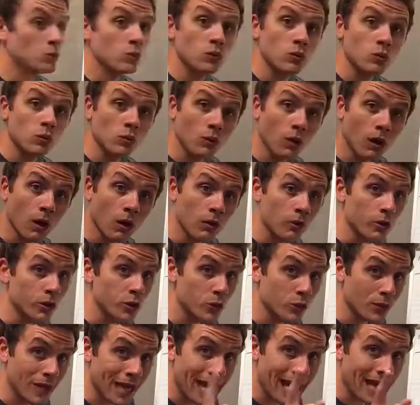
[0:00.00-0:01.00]
Ooh, all
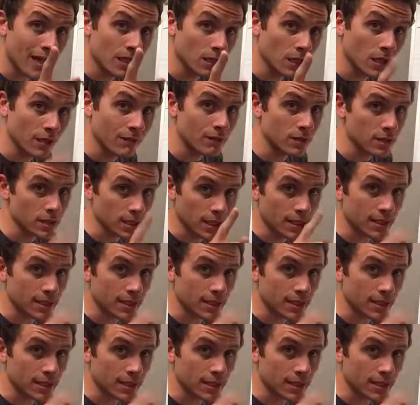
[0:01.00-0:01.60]
you cat lovers,